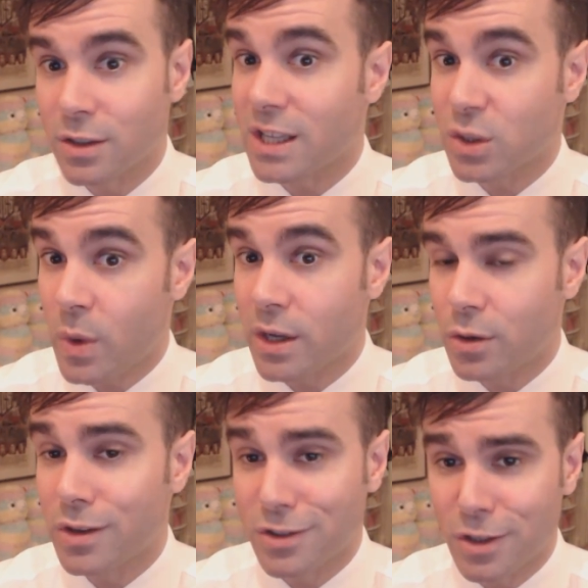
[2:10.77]
So that's quite
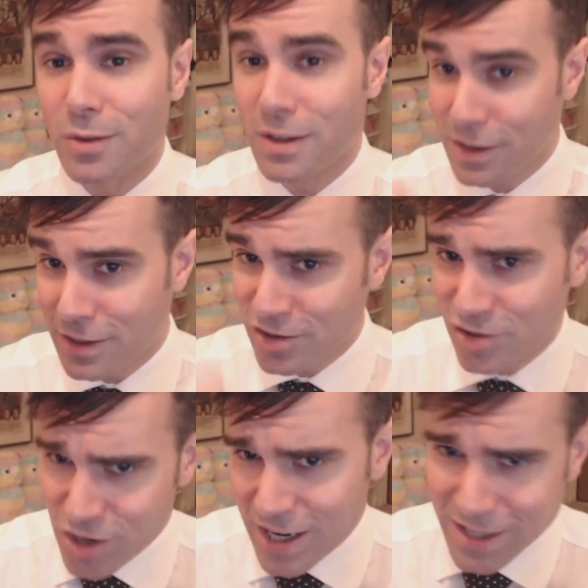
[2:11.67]
good. So
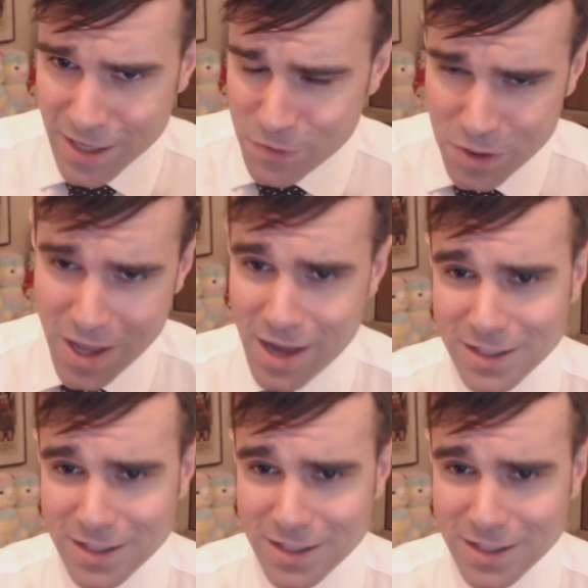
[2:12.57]
try to get that if you can.